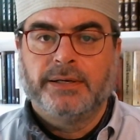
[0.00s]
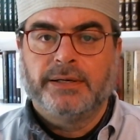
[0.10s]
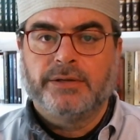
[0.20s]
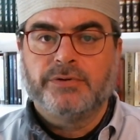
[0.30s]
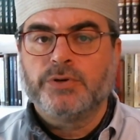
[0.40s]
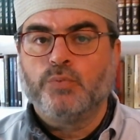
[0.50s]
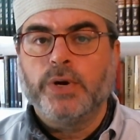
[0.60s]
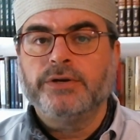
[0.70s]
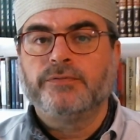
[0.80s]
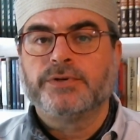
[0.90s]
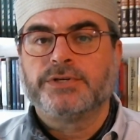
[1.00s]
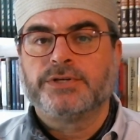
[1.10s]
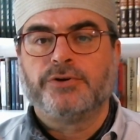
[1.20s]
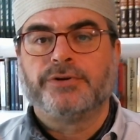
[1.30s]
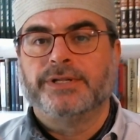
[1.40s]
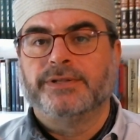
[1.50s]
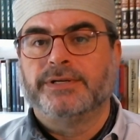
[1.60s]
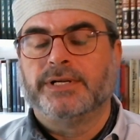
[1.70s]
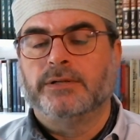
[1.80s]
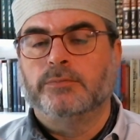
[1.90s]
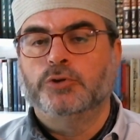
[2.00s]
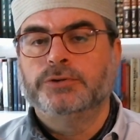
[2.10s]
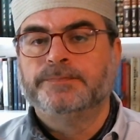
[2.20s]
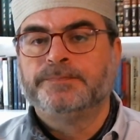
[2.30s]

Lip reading: There is a wonderful story in the Talmud